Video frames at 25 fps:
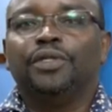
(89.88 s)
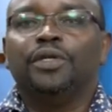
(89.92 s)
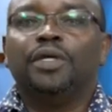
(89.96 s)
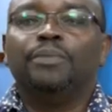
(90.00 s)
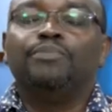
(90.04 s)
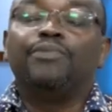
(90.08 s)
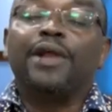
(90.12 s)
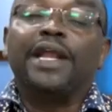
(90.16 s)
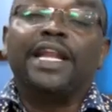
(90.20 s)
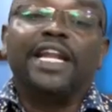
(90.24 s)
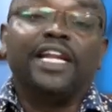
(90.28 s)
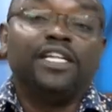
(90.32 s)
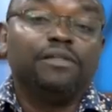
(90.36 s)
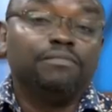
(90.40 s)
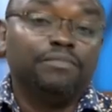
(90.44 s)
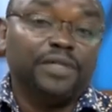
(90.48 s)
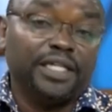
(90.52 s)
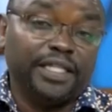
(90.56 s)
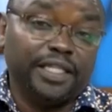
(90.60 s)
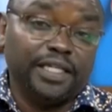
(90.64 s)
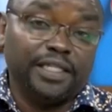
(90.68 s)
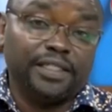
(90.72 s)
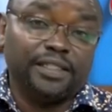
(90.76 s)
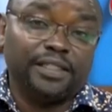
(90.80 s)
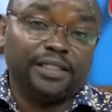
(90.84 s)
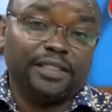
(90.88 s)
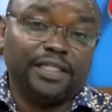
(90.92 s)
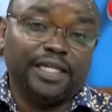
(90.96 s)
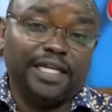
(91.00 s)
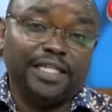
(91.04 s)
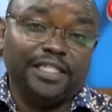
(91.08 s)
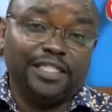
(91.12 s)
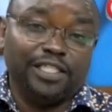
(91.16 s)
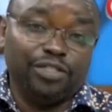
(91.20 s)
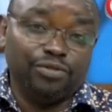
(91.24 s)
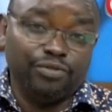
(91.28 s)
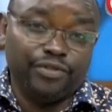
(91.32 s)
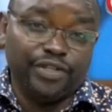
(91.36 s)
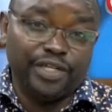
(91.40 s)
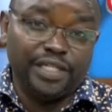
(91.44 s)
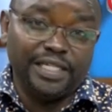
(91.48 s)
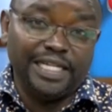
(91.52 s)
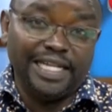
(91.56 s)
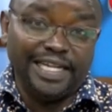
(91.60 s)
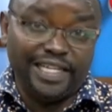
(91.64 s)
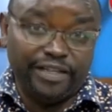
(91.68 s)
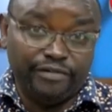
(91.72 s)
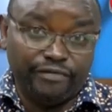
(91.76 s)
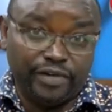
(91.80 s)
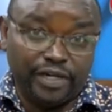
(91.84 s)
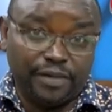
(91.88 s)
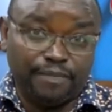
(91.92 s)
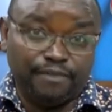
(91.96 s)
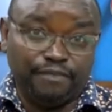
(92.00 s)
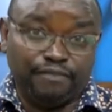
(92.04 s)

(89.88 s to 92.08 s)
pregnant mothers until they deliver.